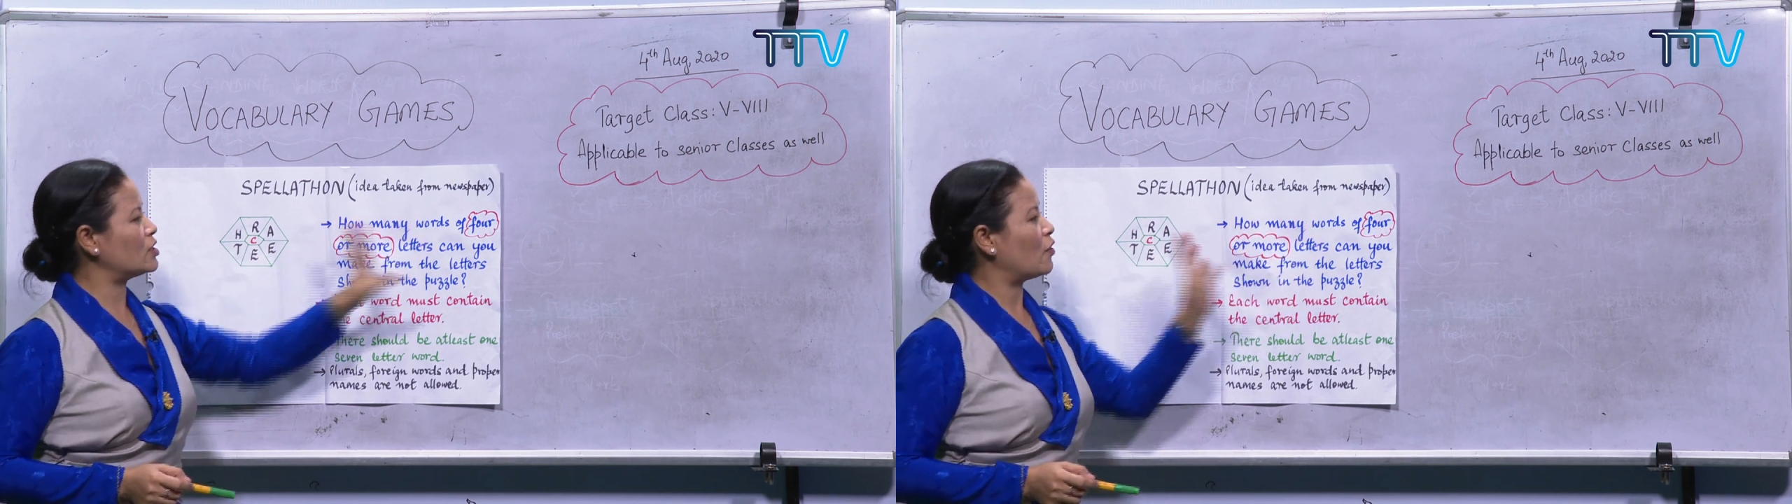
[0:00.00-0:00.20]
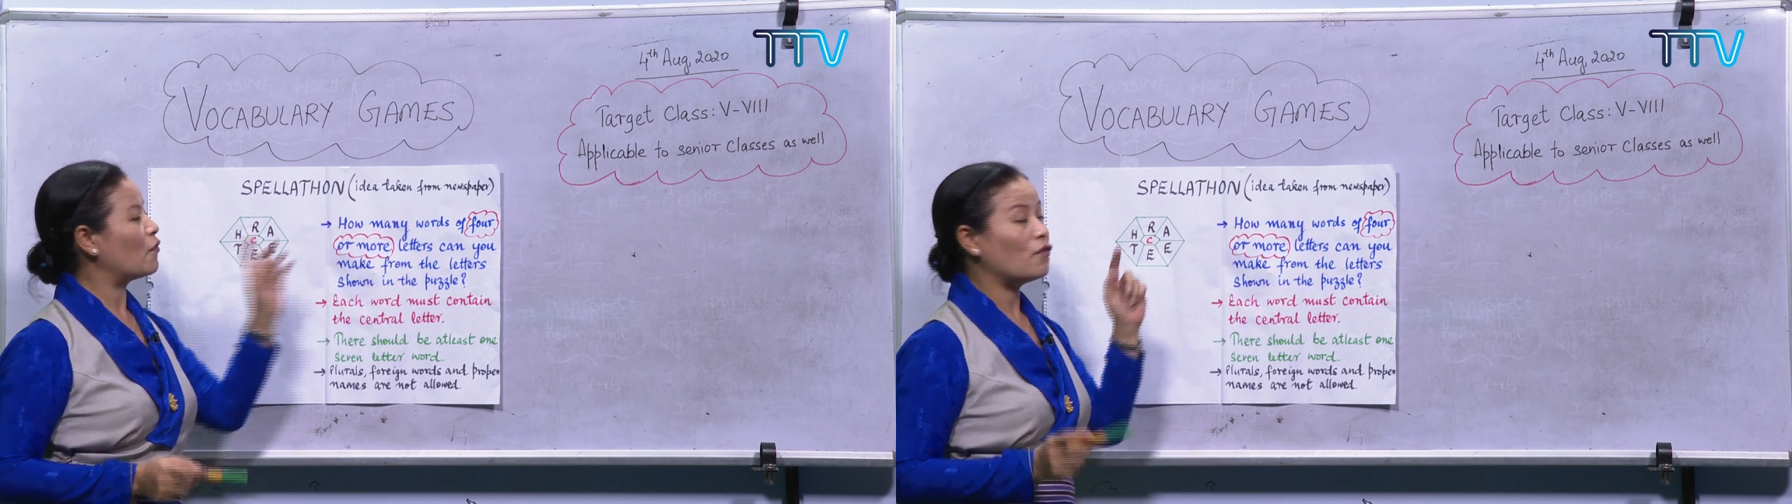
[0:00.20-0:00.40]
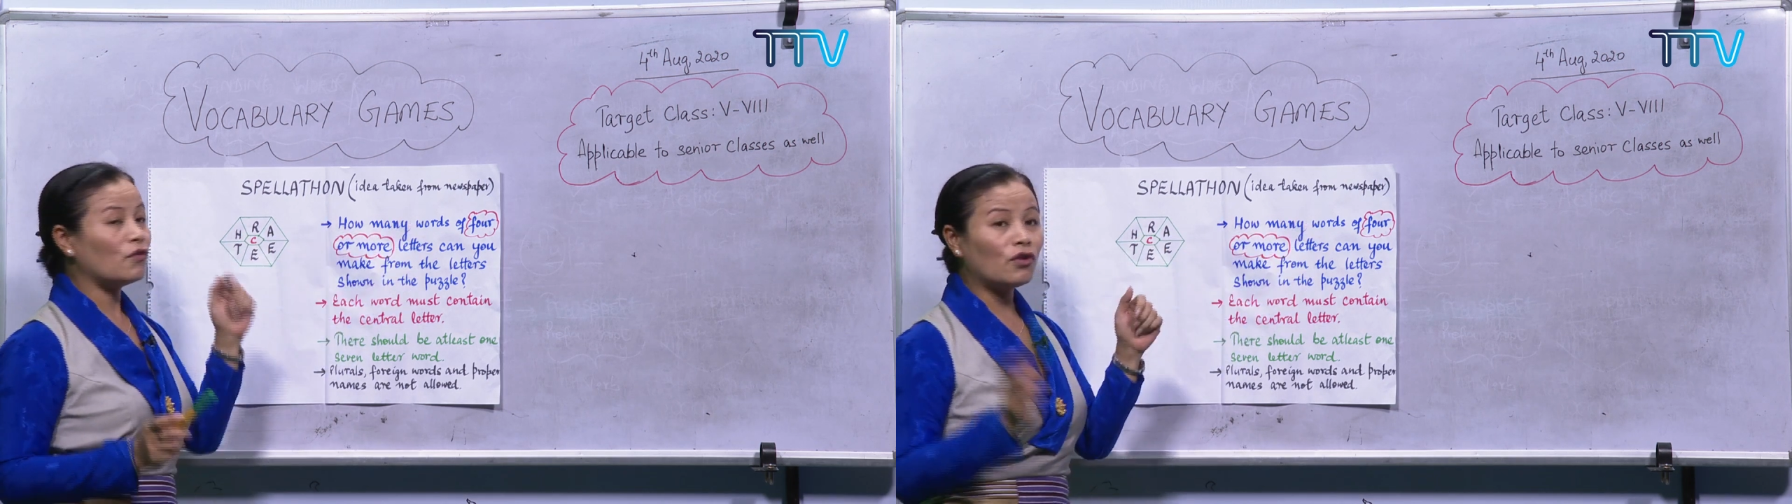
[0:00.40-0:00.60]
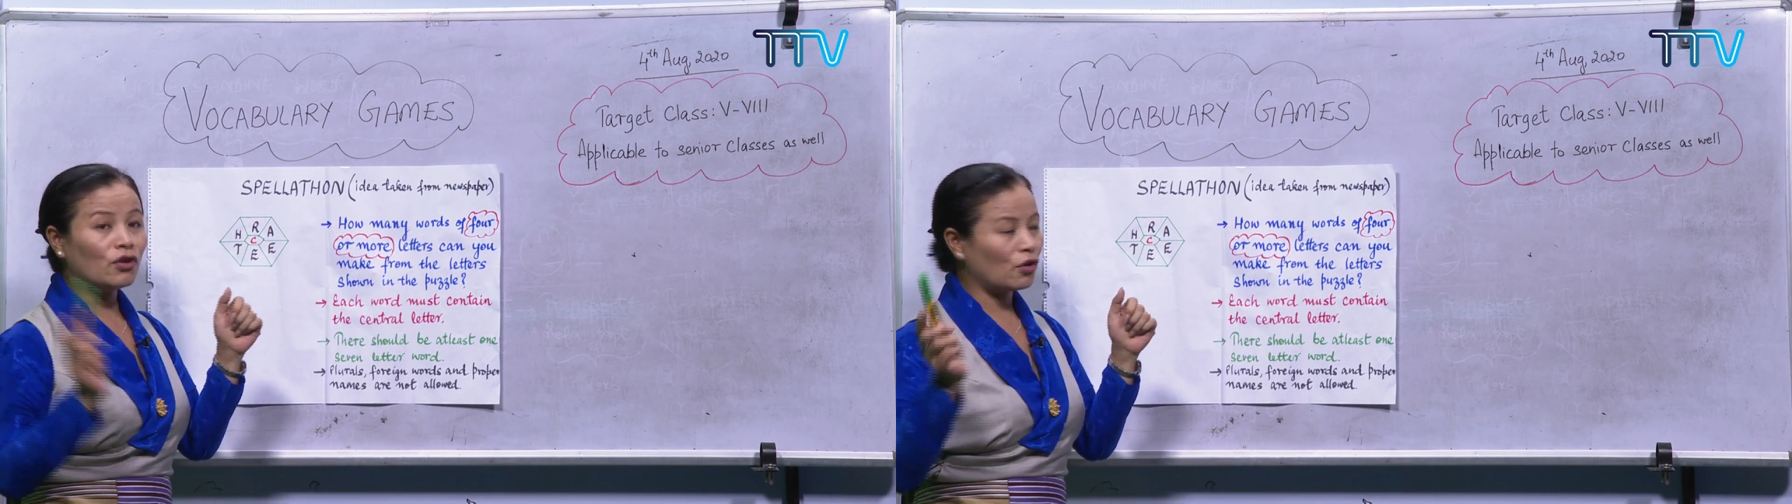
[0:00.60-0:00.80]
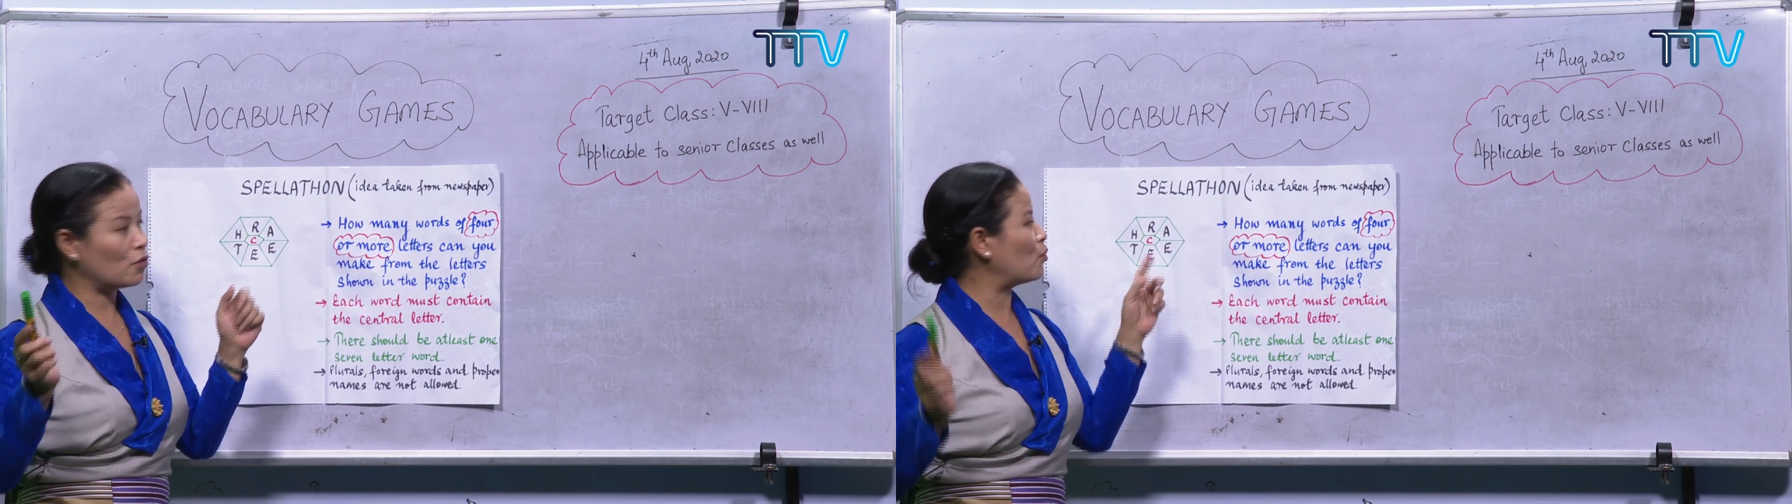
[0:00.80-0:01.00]
of
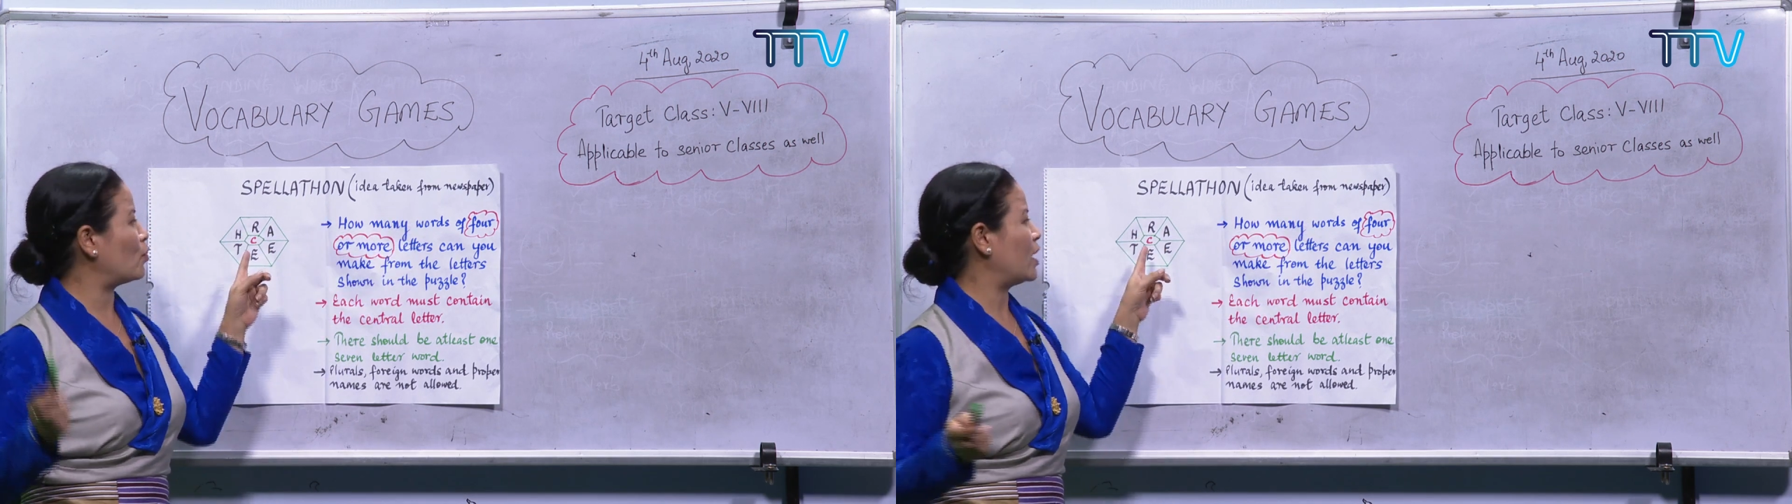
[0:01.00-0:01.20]
4 or more